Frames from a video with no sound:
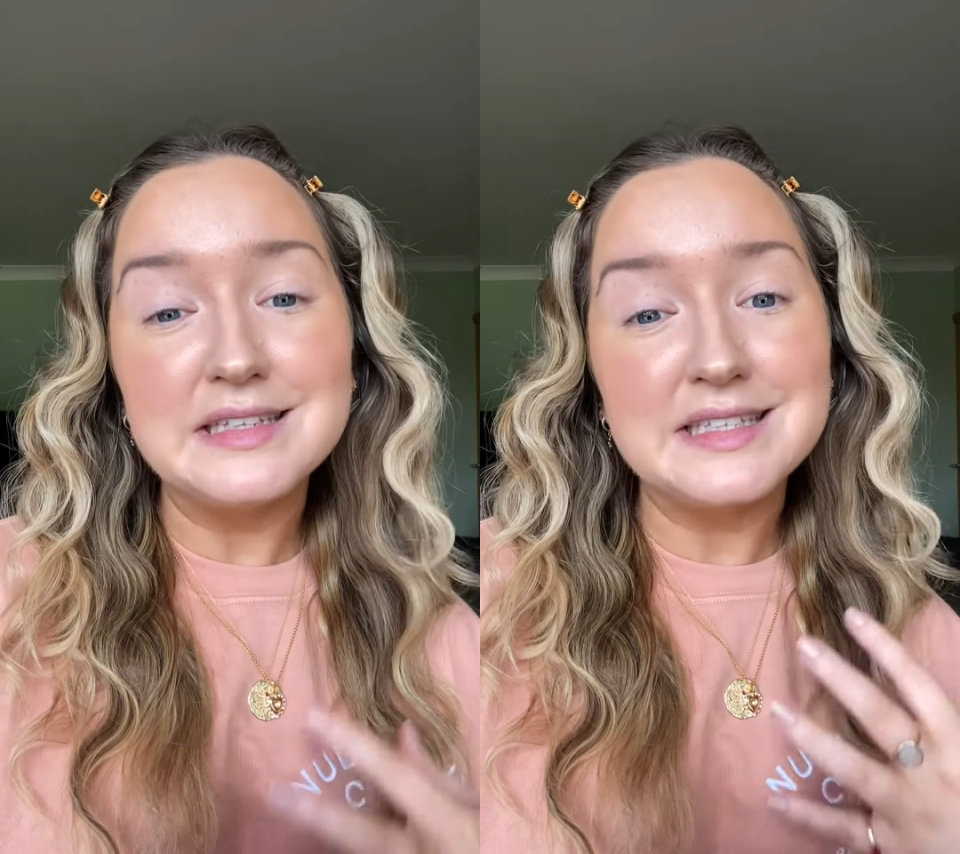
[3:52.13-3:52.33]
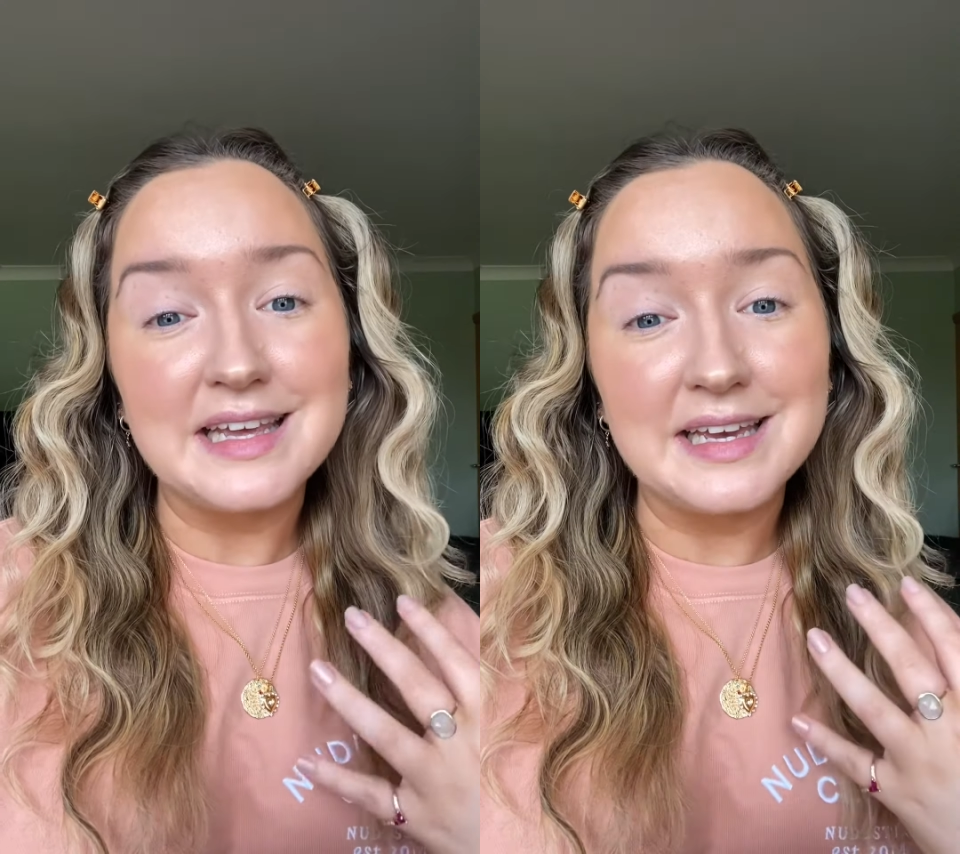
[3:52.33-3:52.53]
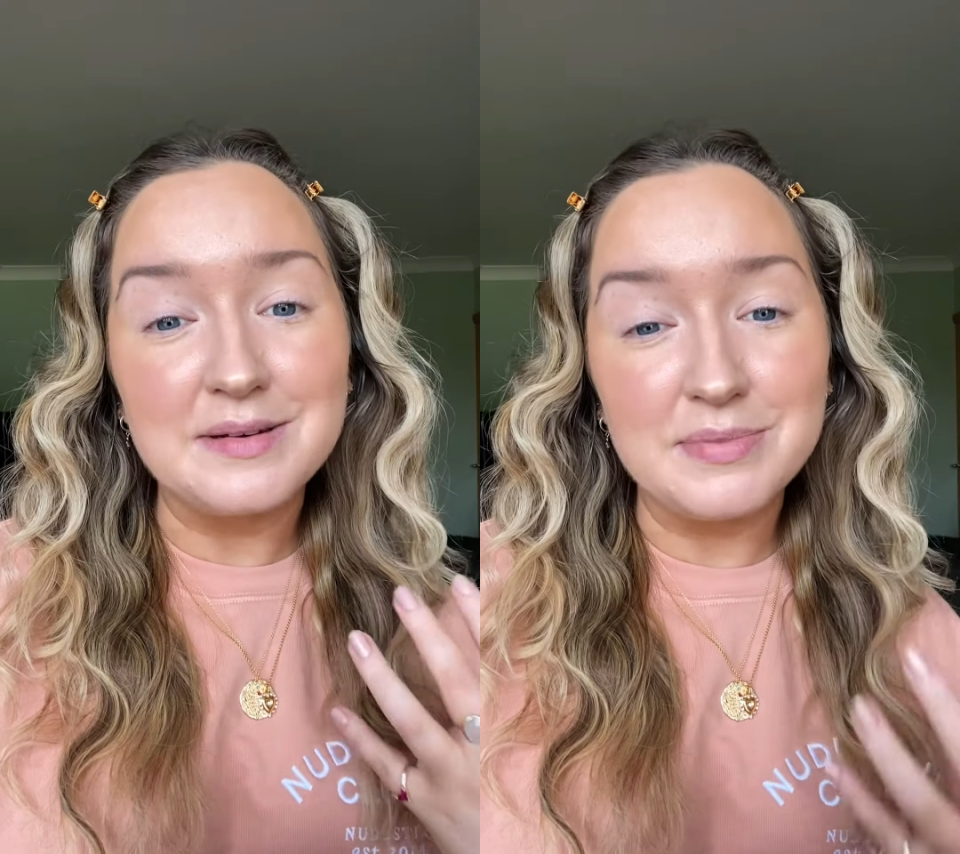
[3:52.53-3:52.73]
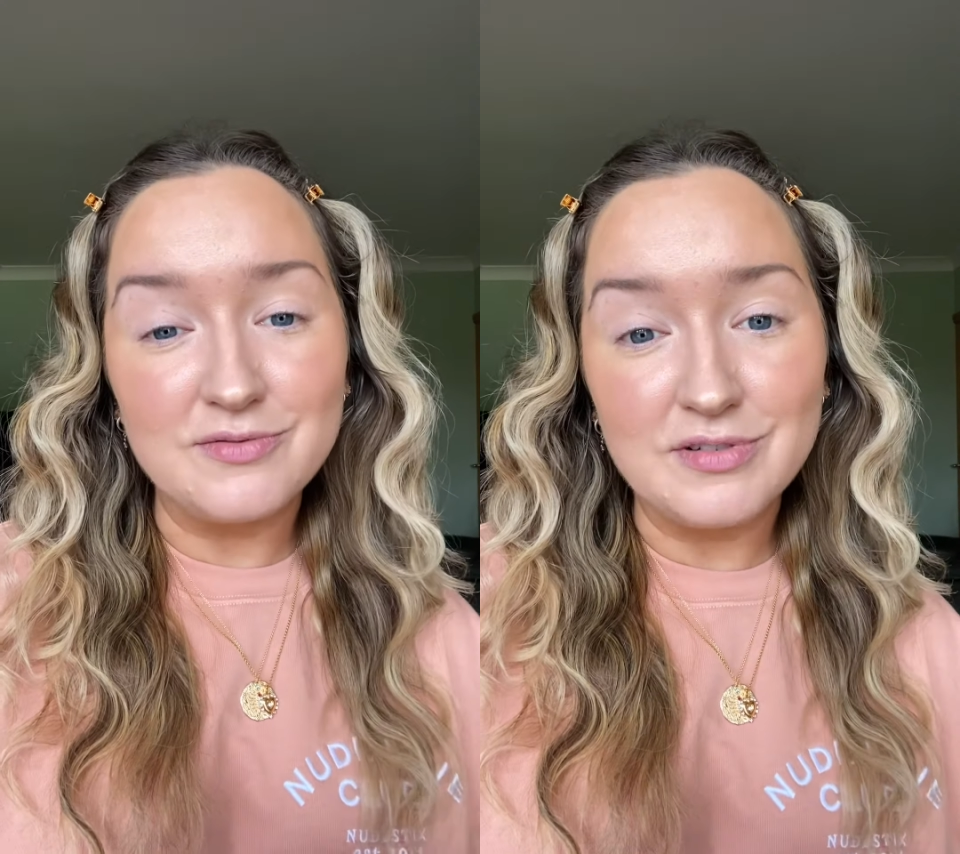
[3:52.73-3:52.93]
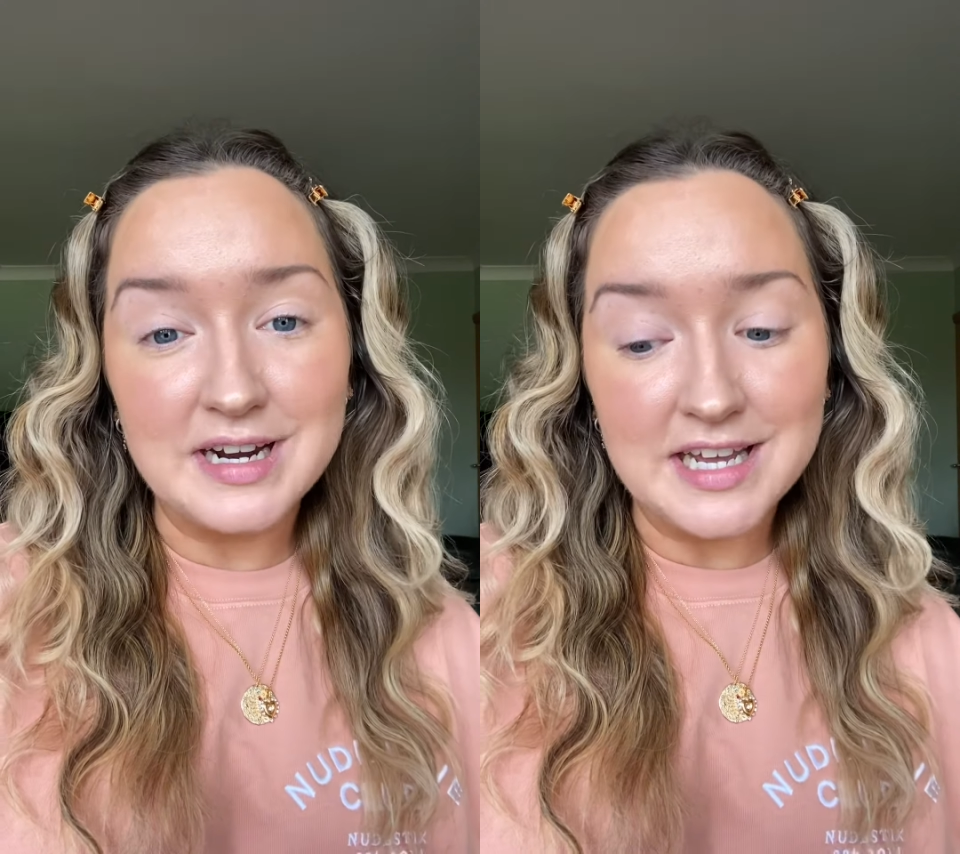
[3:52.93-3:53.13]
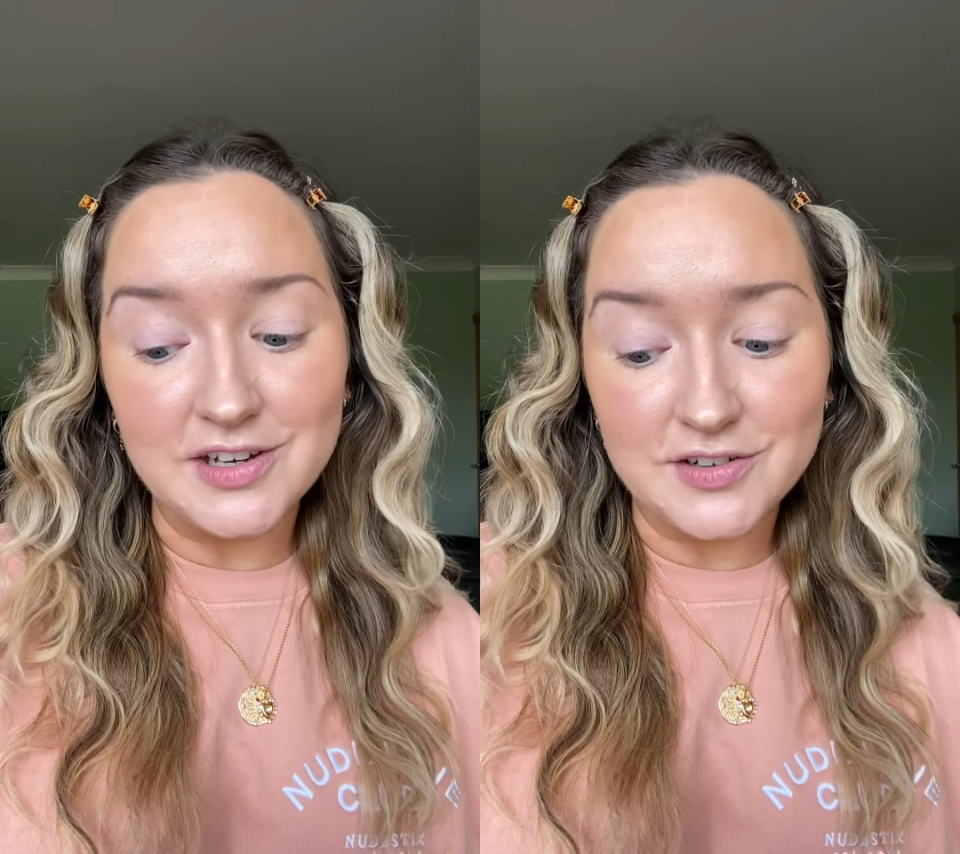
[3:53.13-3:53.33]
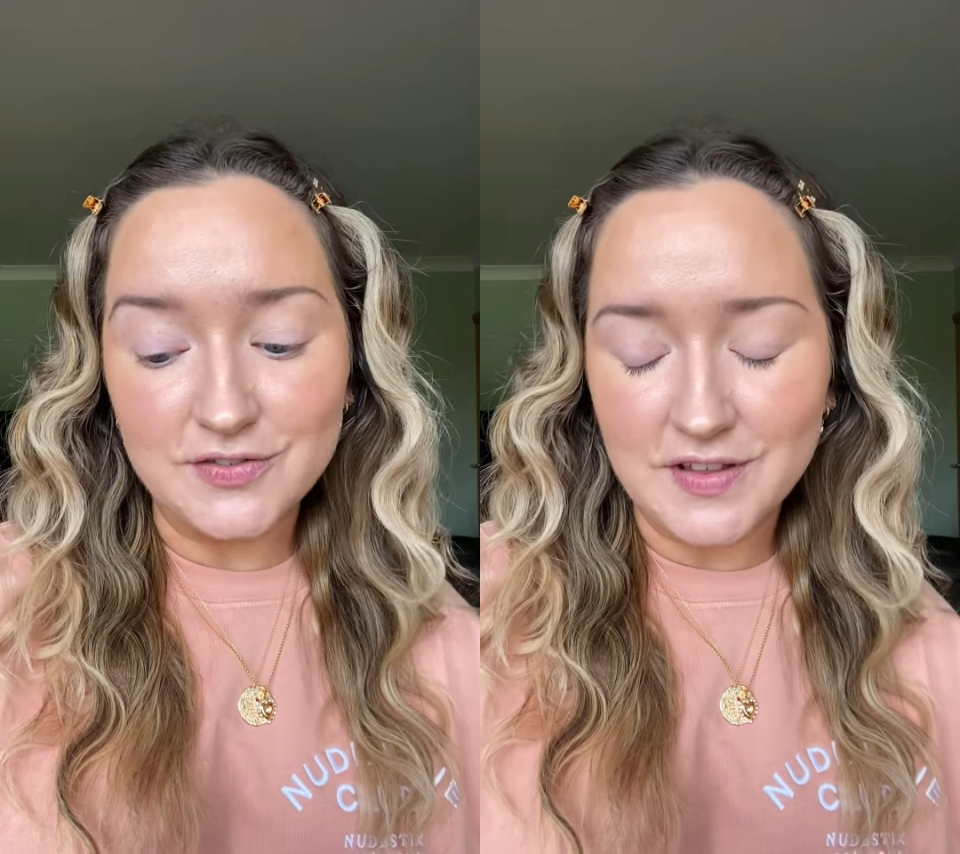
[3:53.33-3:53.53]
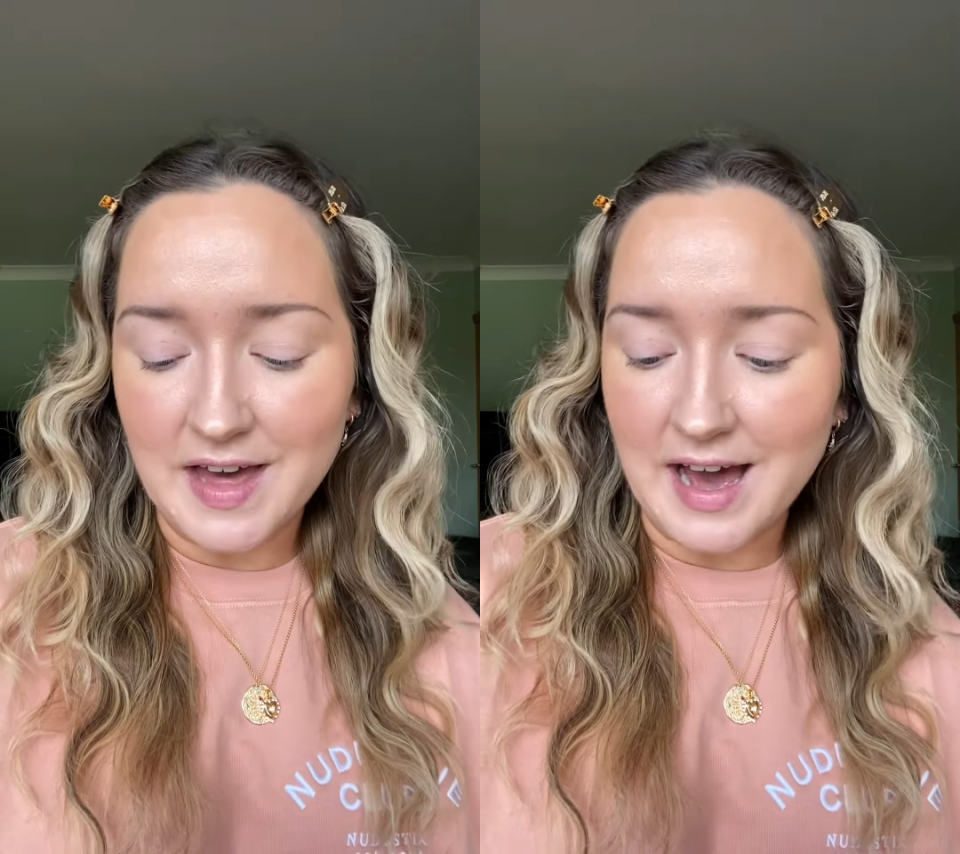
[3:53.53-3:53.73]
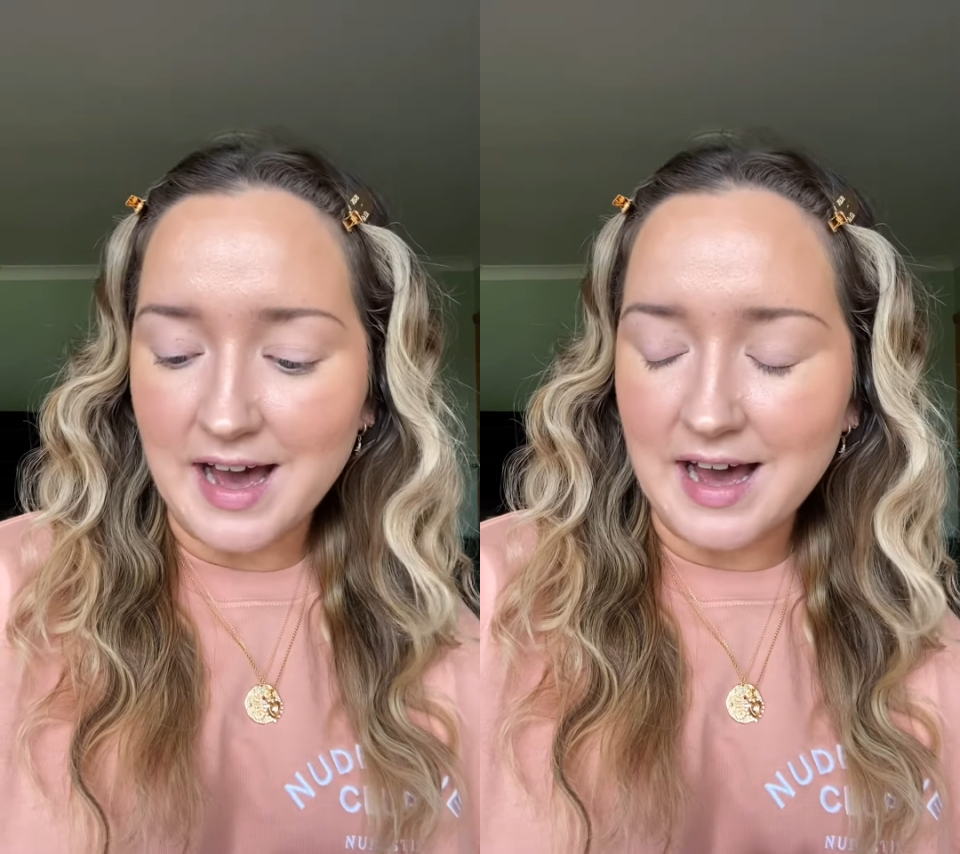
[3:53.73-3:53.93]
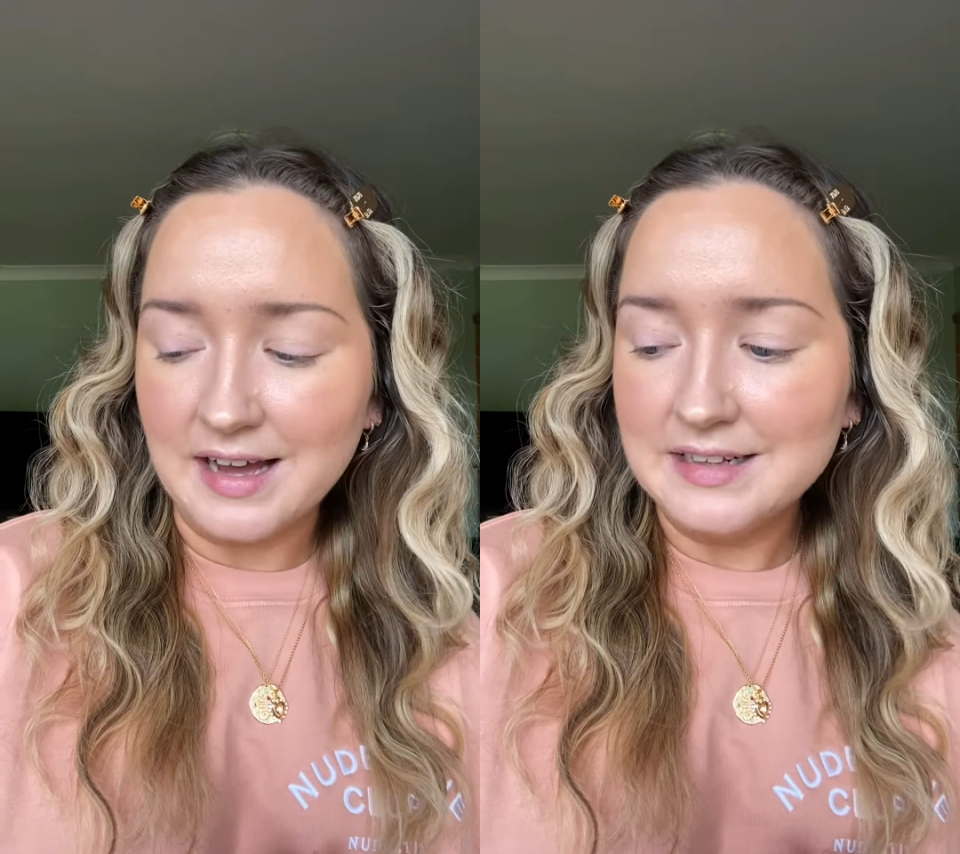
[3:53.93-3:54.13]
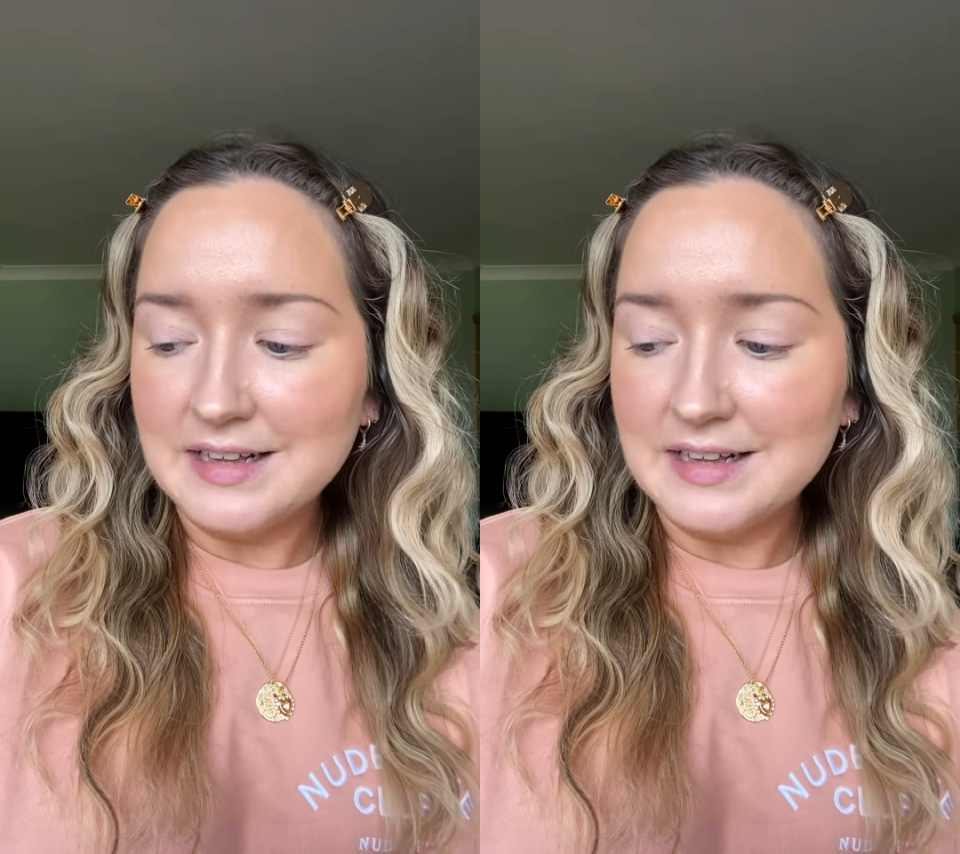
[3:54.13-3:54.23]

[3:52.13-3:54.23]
so they can be really good for that.